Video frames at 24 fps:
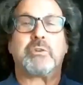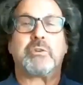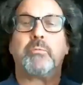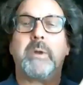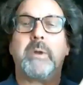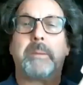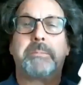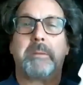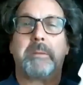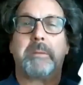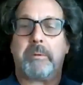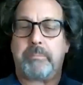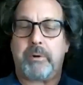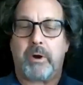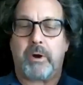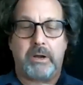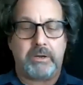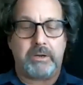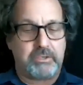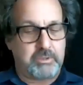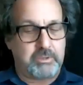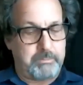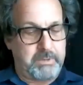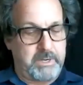rip them apart.
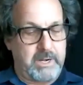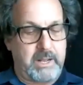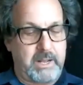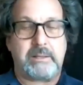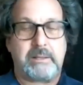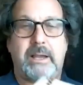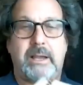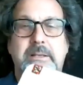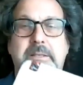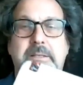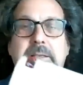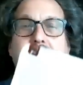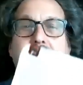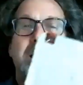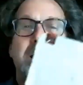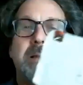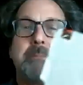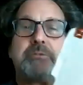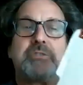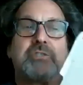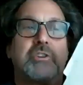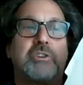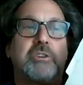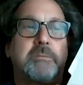And so, but I like to keep
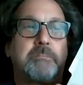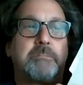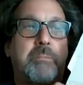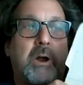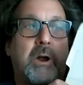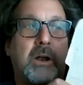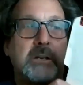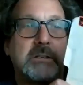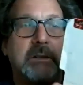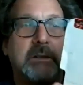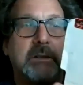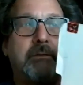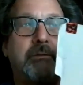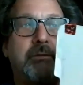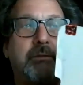certain parts of,